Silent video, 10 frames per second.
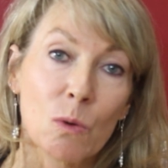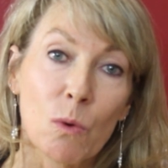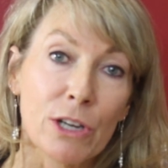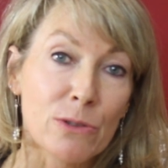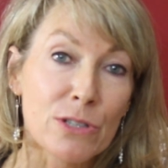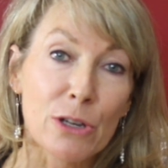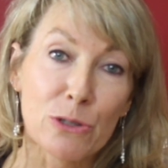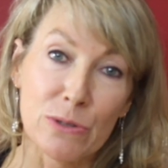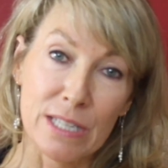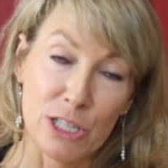what your
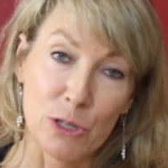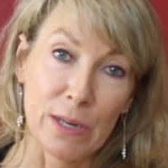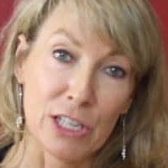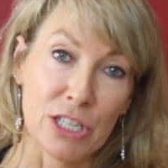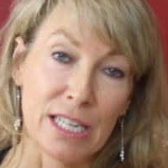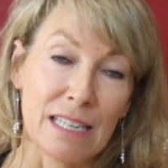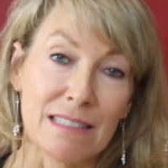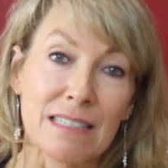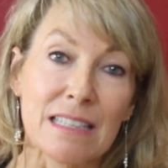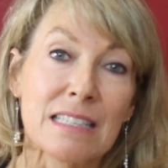social situation
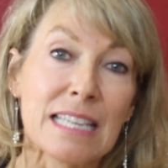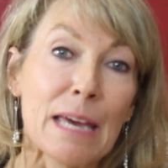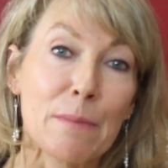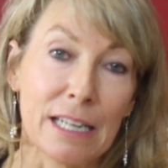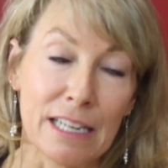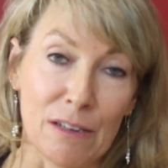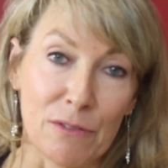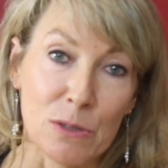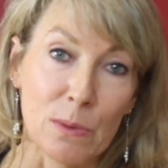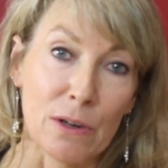is it stable
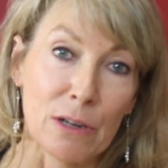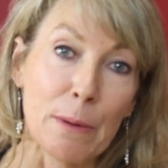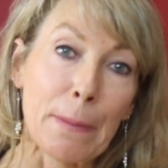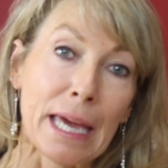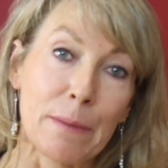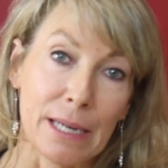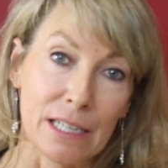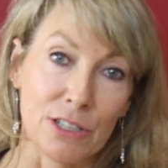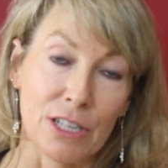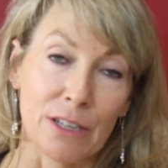enough to welcome a baby
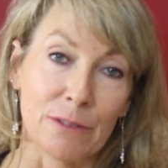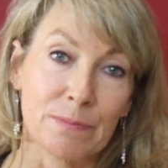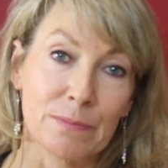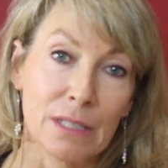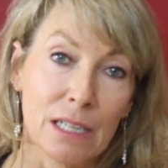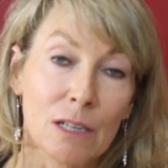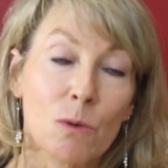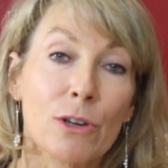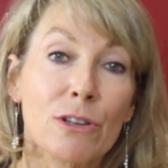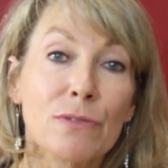into,
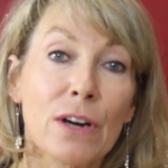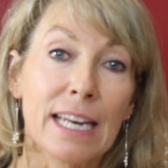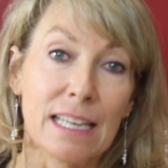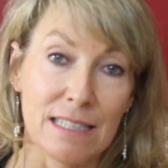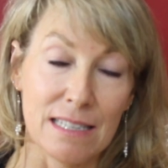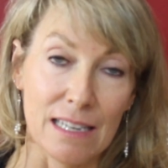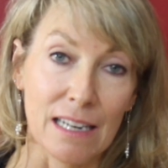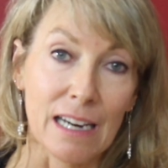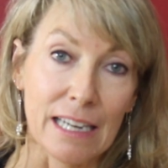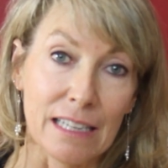what your finances are
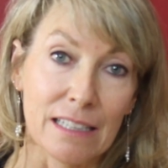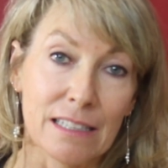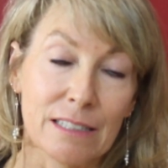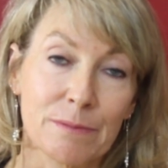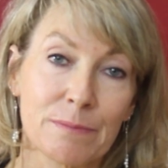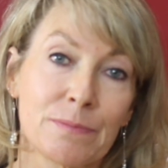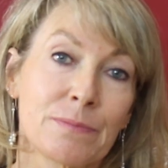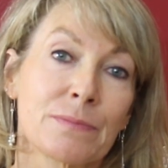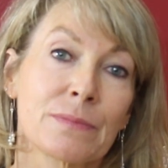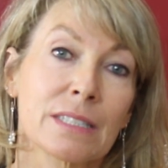like,
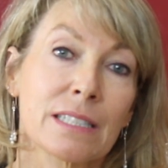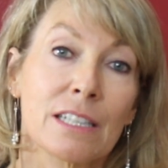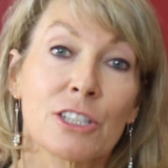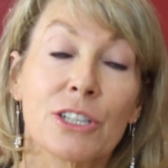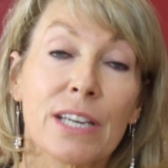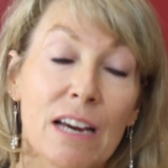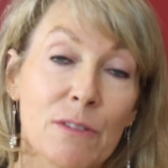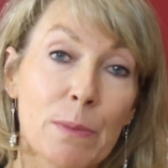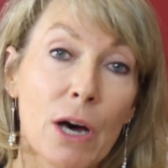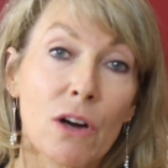do you have
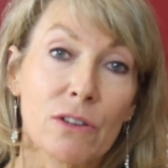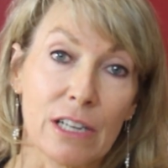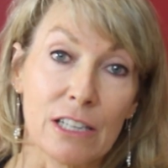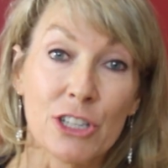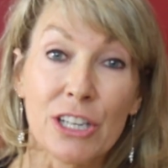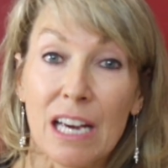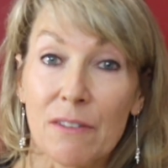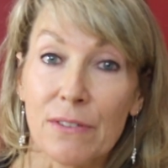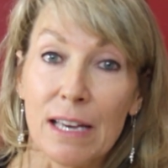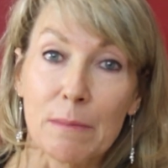a partner, do you
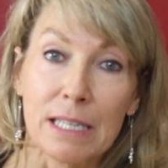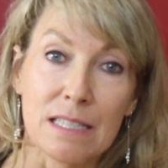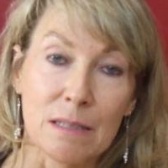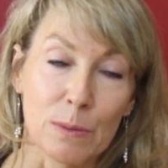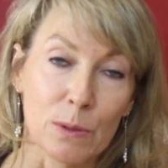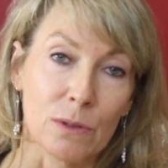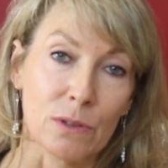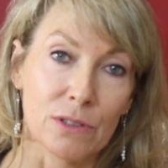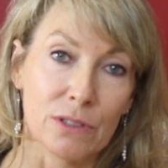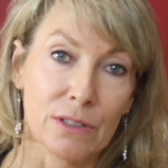have family
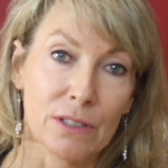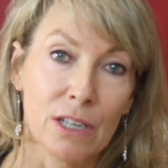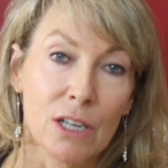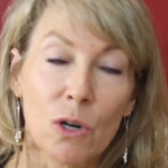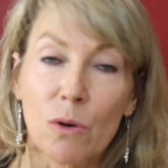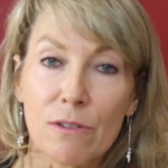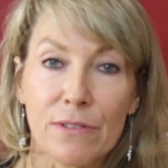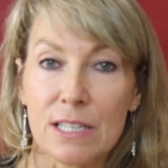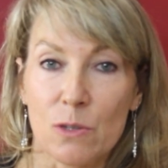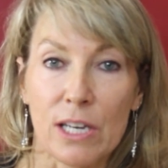support? All of
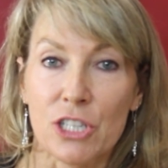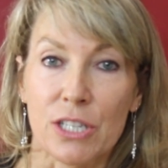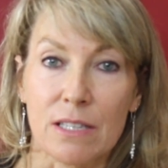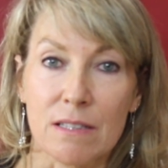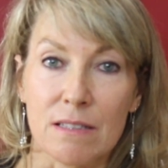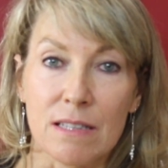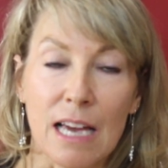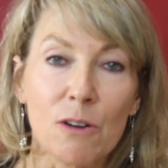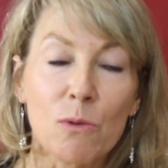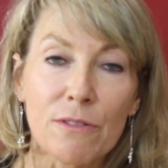these questions,
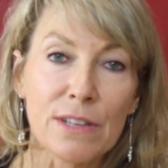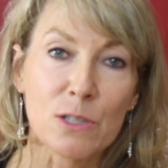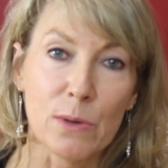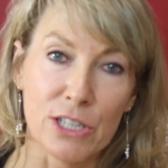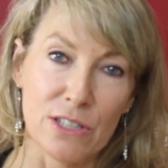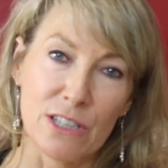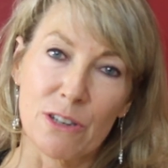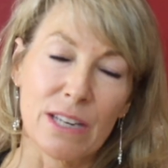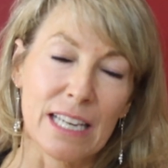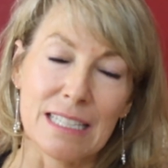and all of these questions are
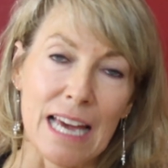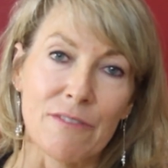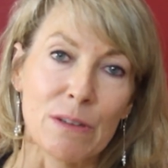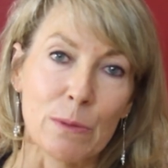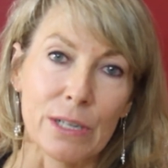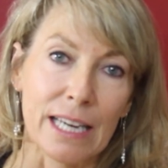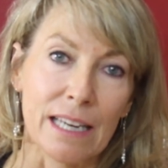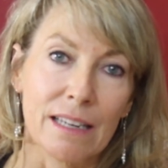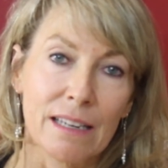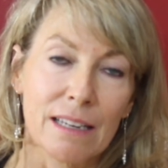unique to everybody.